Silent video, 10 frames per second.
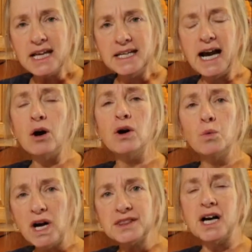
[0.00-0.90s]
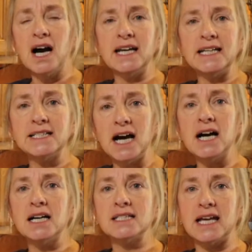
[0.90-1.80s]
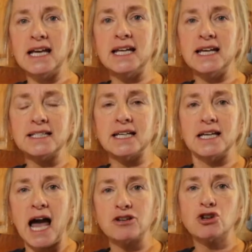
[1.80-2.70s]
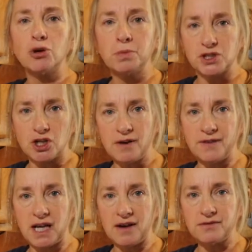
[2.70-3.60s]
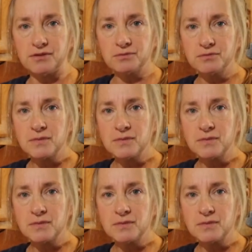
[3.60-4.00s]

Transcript: Now, what the honey does, it is a natural preservative.